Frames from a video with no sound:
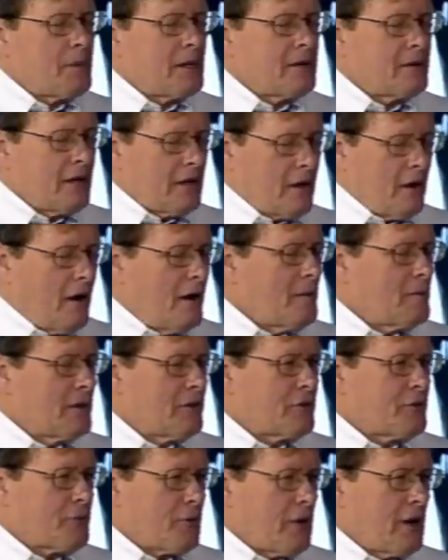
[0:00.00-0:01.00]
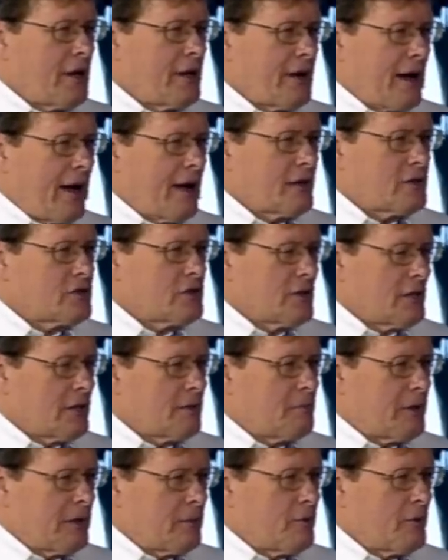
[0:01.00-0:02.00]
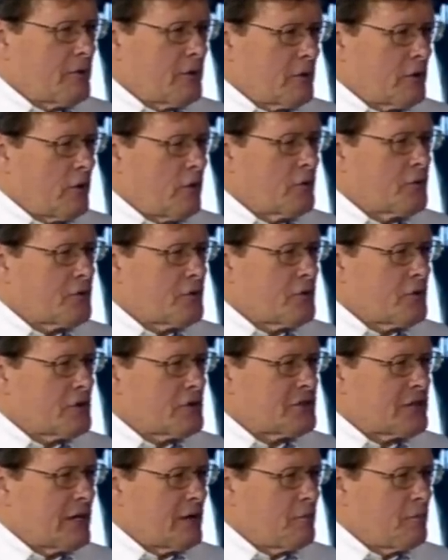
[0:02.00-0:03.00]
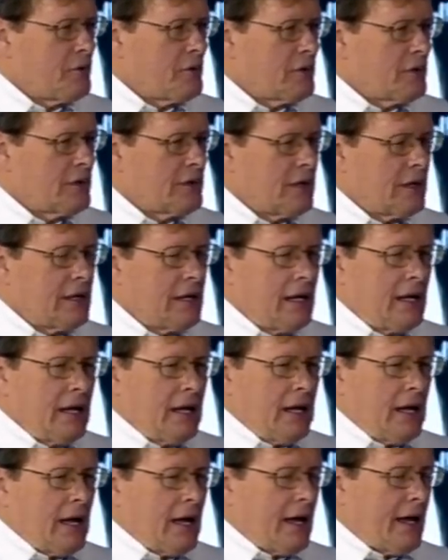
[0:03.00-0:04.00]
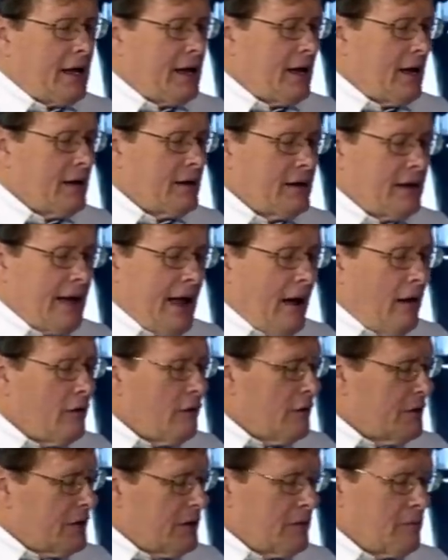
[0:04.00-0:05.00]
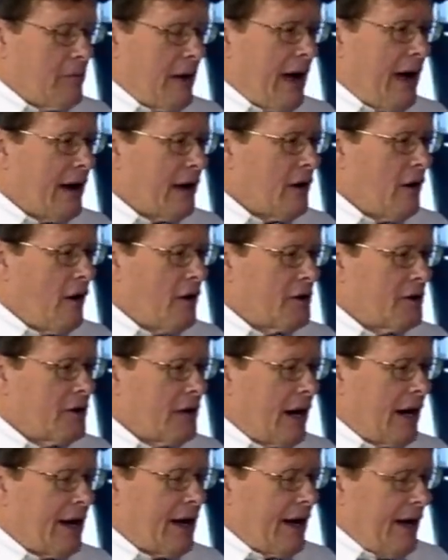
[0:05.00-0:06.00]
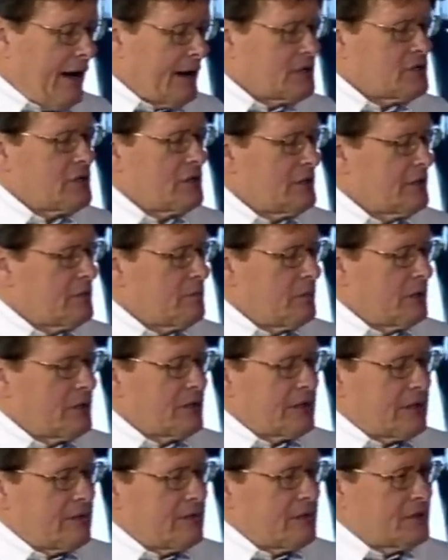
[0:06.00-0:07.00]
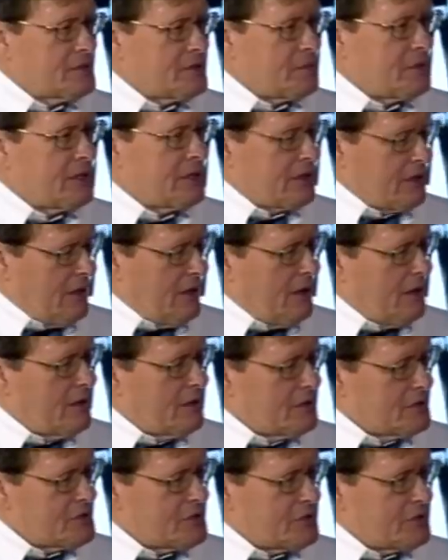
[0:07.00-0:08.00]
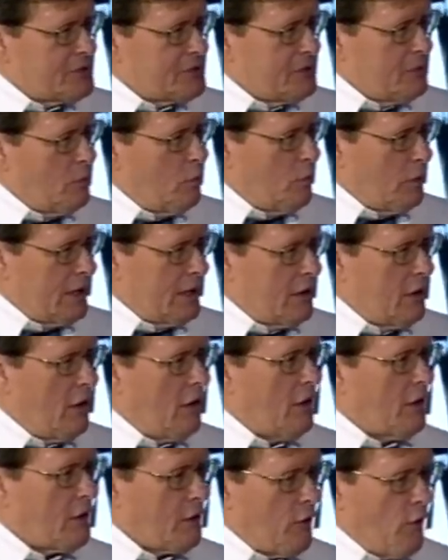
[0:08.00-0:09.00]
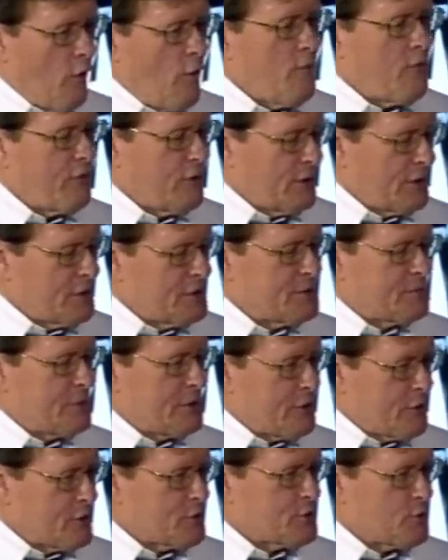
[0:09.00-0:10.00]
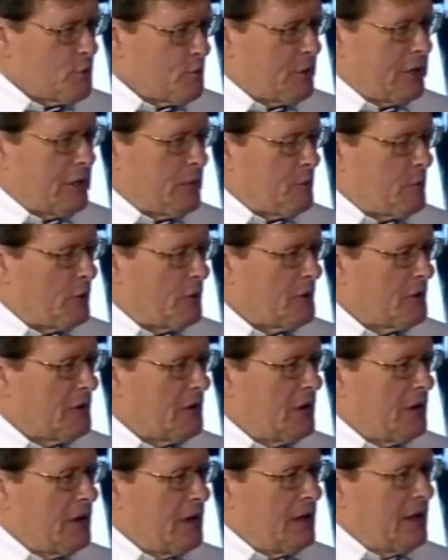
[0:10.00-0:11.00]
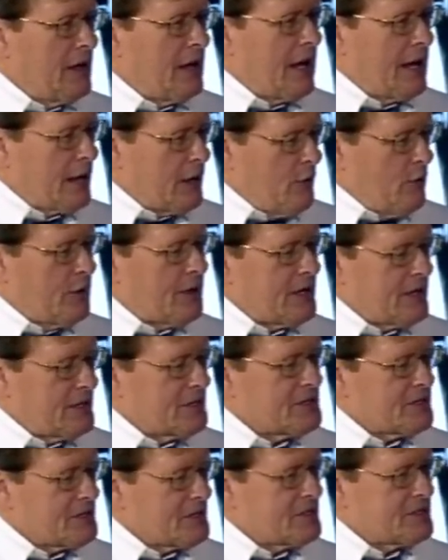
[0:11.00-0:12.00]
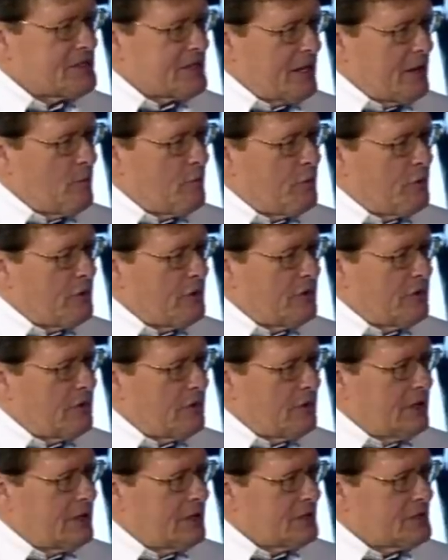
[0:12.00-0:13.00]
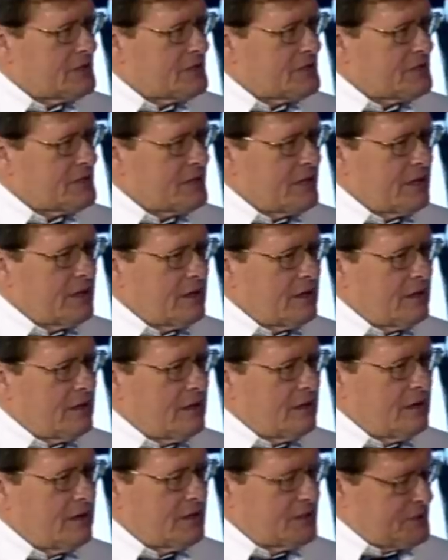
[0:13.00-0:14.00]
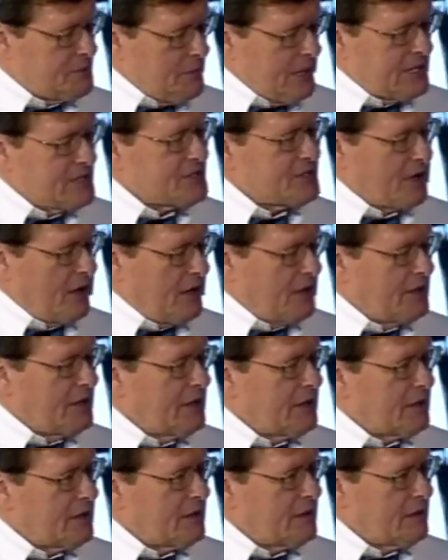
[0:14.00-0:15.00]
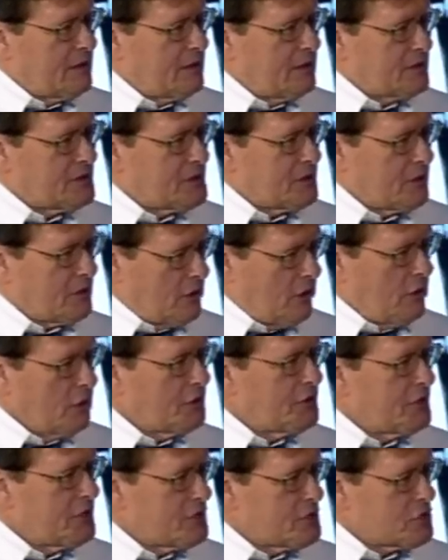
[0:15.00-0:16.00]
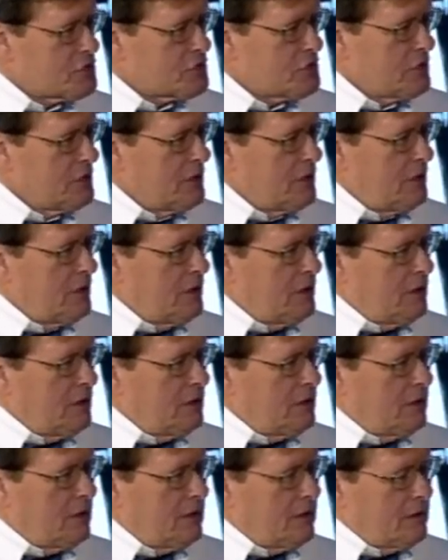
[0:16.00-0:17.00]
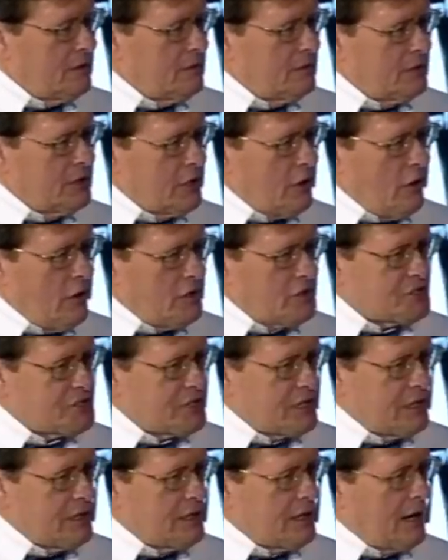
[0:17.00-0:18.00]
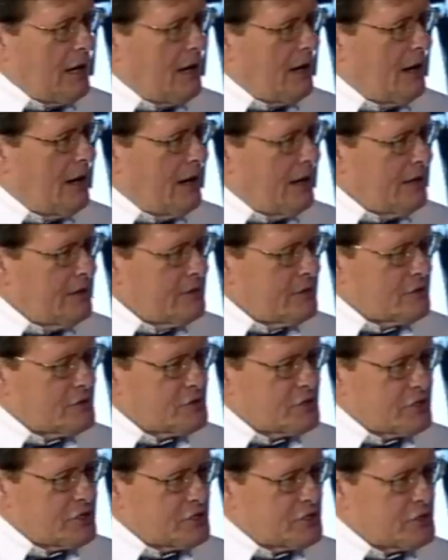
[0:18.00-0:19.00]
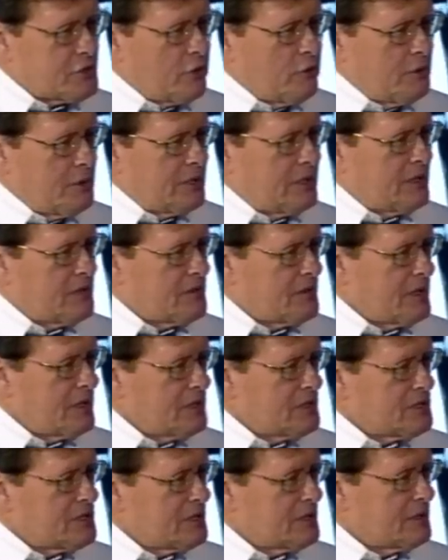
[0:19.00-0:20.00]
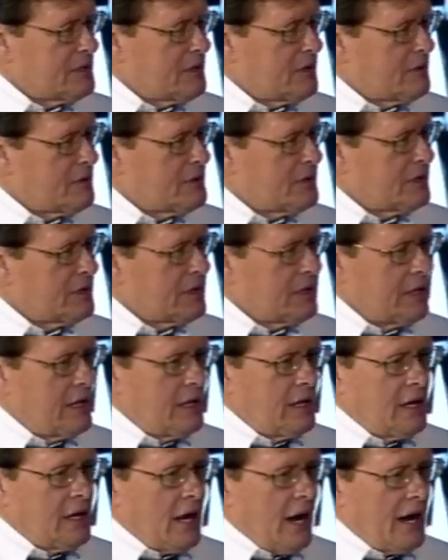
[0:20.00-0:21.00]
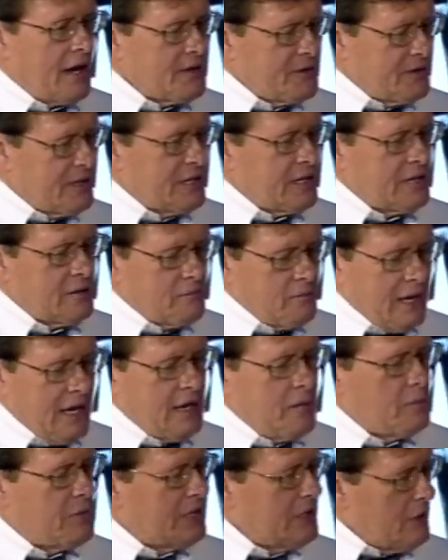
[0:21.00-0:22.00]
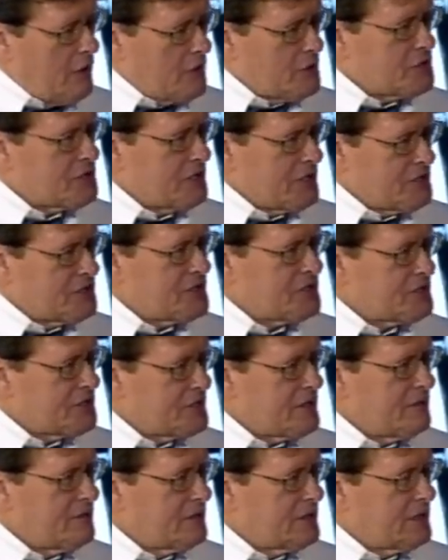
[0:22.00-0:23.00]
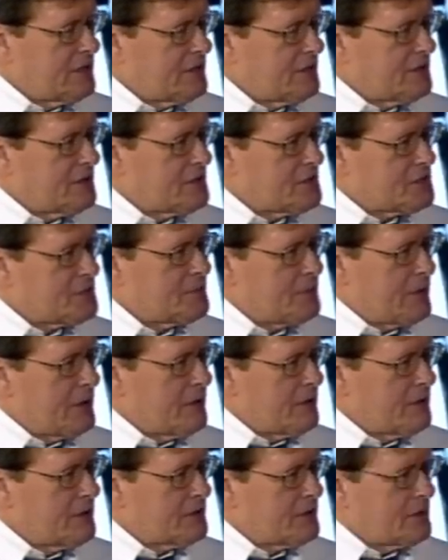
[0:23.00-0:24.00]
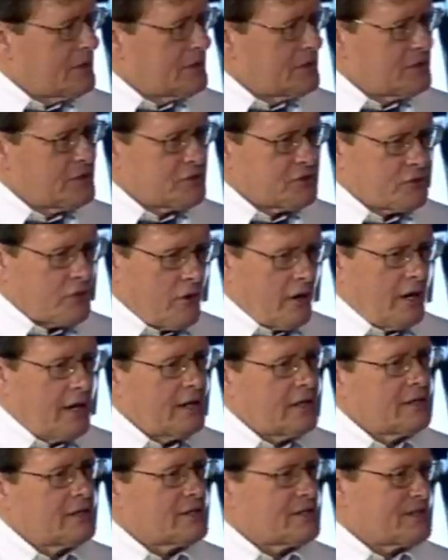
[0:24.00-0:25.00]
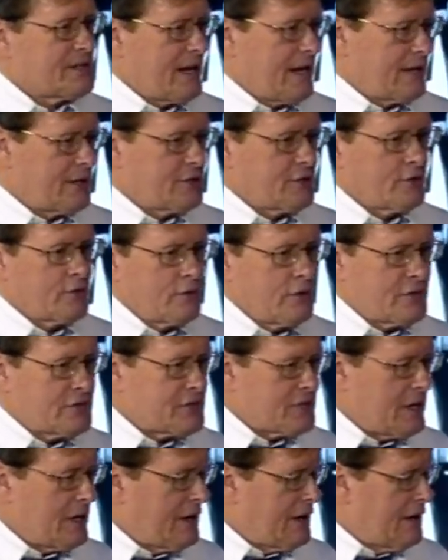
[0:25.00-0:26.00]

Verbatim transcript: been a common thread actually. People mm. that go mm-hmm. through the temple and uh, now looking back on it, I actually believe it's because we are hopefully spiritual people, mm-hmm. and going into the temple, it's it's Masonic, it's yeah. occultish, mm-hmm. uh, the all-seeing eye. There's just so yeah. many things in there that I think it may be our sensitivity to the spirit that's trying to say to us,